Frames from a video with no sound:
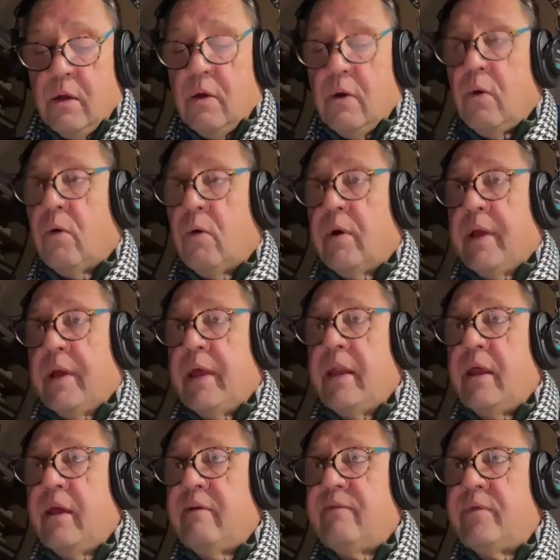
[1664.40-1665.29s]
or
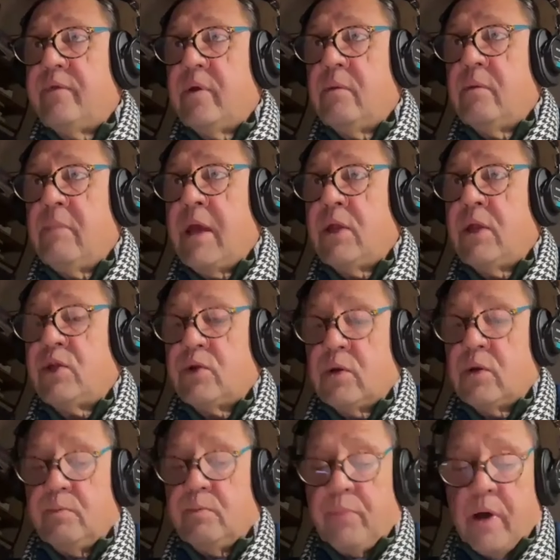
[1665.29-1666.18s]
any of the
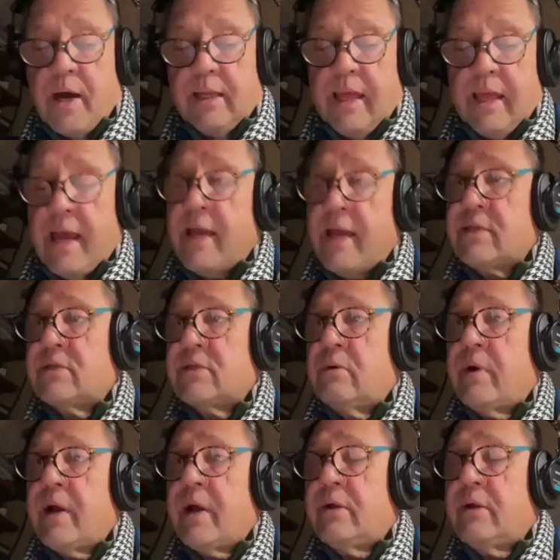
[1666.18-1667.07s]
major podcast
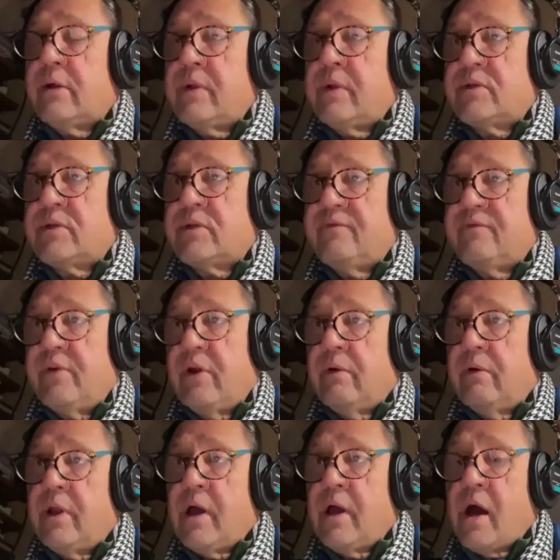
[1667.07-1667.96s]
directories if
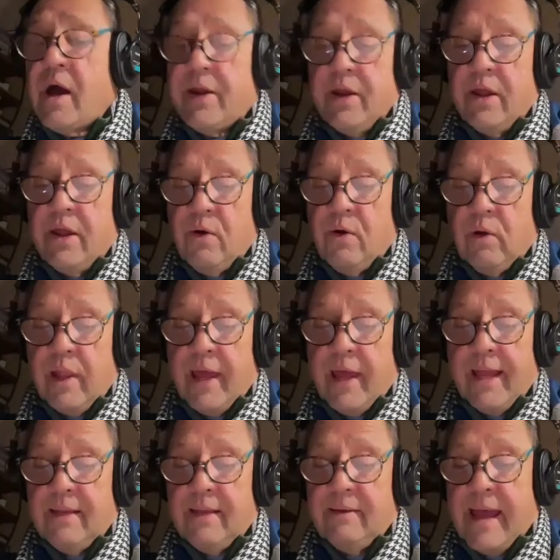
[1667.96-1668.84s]
you're into audio,
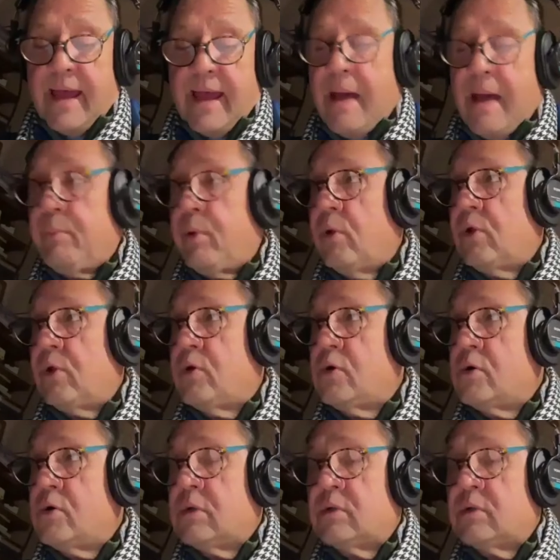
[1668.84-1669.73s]
like Apple,
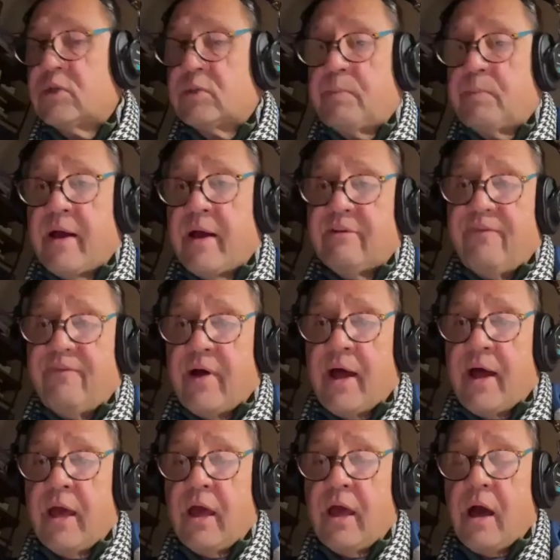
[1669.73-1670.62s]
Google,
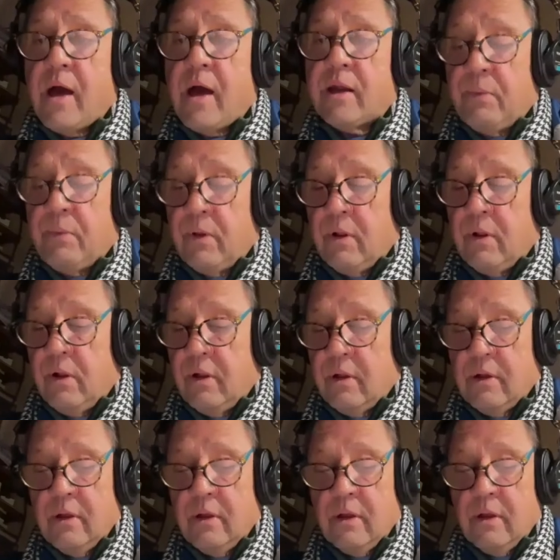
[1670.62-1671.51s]
Spotify, Audible,
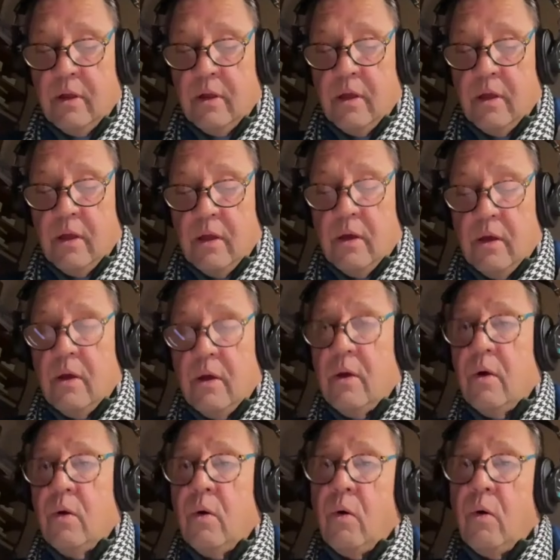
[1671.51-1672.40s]

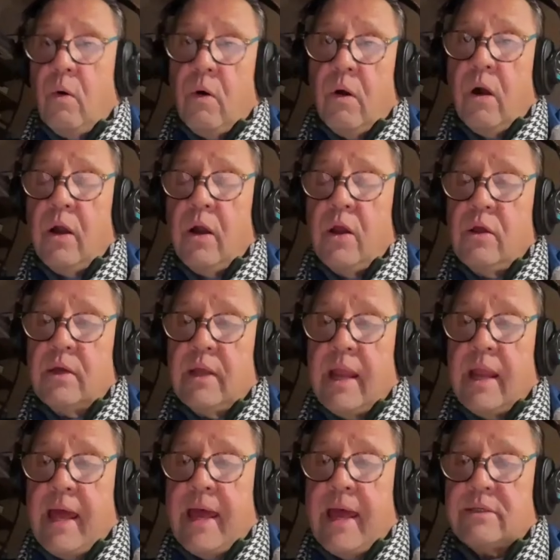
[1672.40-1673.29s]
or you
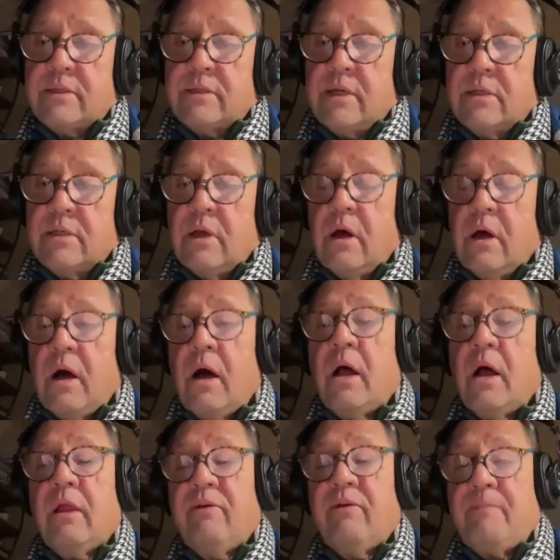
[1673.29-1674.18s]
can access
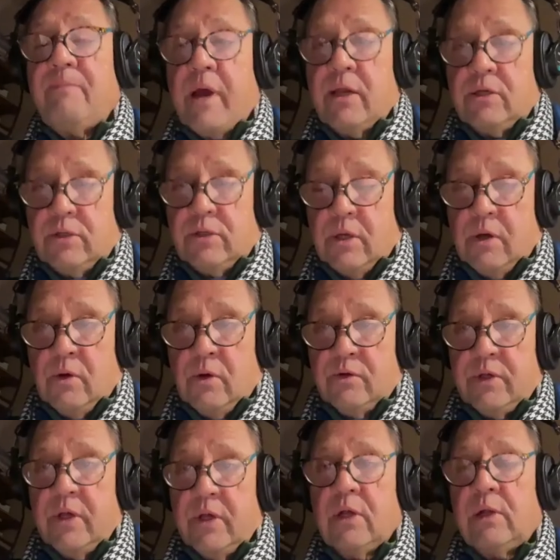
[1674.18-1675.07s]
all of my
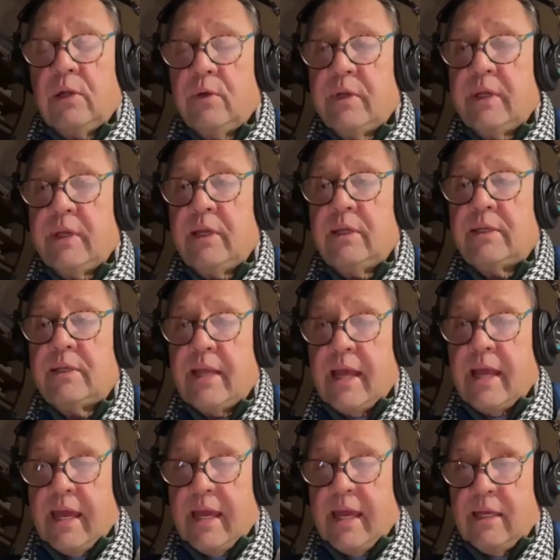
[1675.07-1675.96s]
shows, including
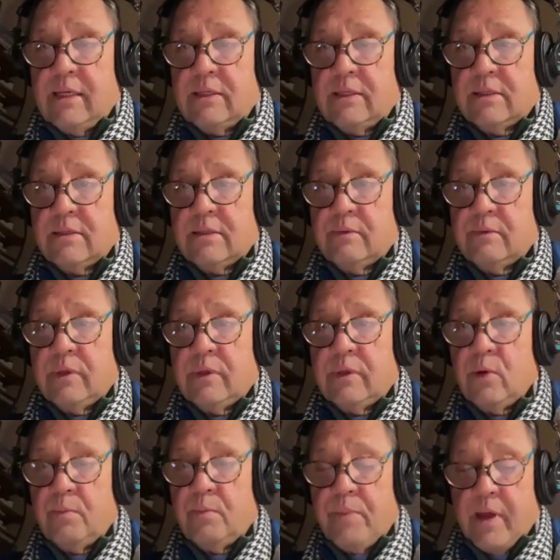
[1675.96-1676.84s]
today's with
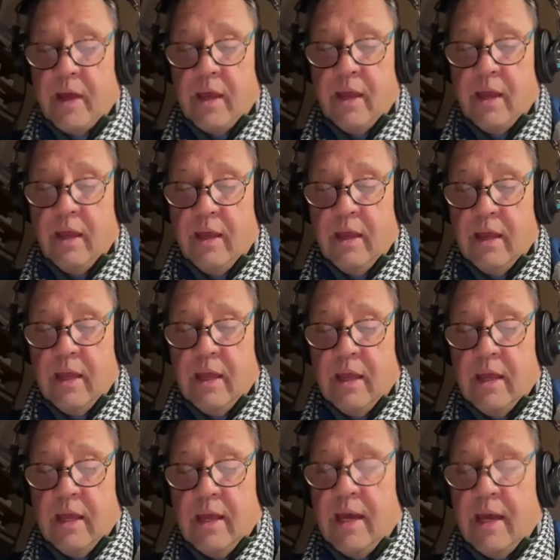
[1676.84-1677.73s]
Lupe,
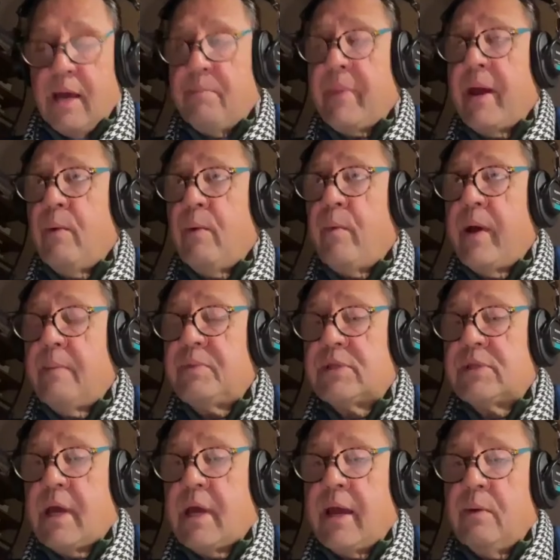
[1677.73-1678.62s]
at my
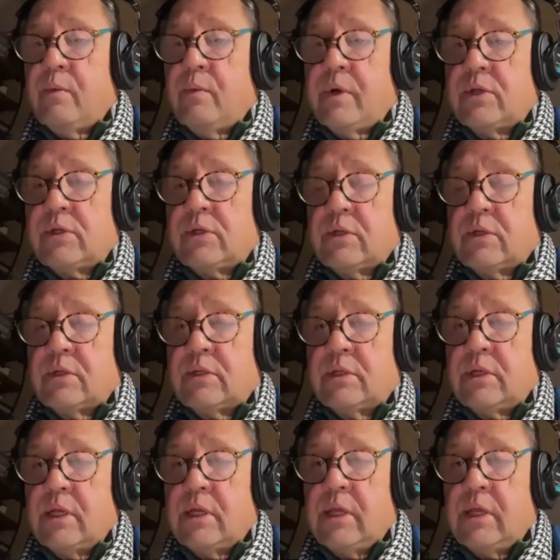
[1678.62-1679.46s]
website, which is